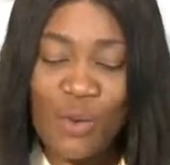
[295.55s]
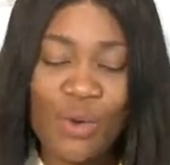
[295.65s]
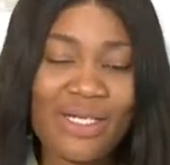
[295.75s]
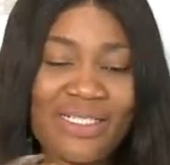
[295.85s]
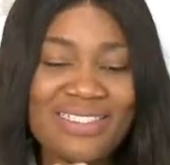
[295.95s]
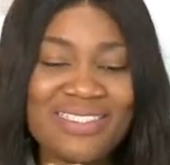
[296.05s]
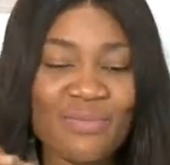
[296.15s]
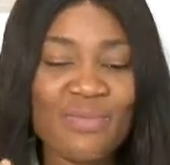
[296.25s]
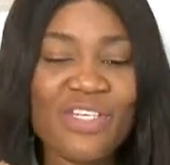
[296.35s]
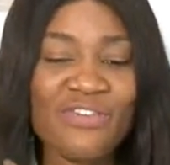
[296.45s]
what is the
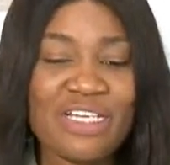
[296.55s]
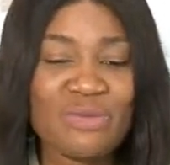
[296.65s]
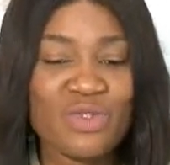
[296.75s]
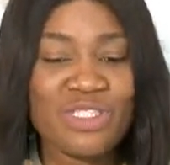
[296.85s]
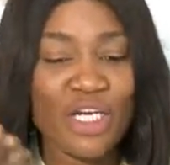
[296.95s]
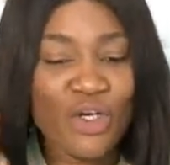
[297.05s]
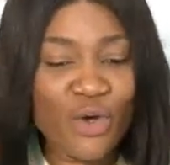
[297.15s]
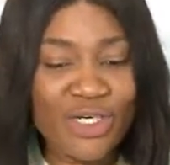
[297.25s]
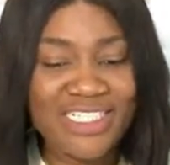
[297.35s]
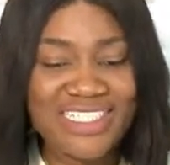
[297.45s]
difference between a
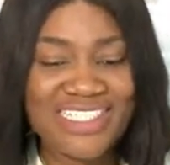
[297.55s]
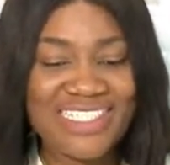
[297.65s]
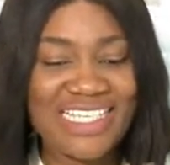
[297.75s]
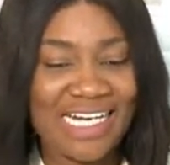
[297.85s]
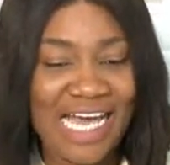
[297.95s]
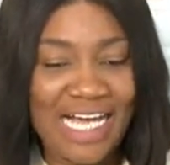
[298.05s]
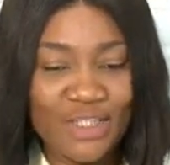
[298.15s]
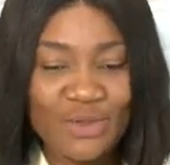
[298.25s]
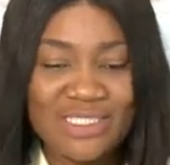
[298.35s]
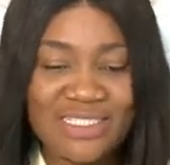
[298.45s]
chronic disease and an
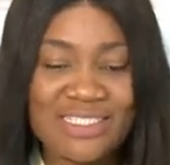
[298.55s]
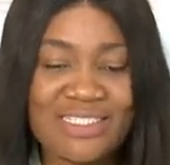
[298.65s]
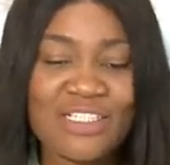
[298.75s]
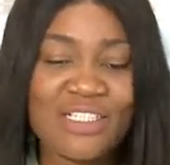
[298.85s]
acute disease?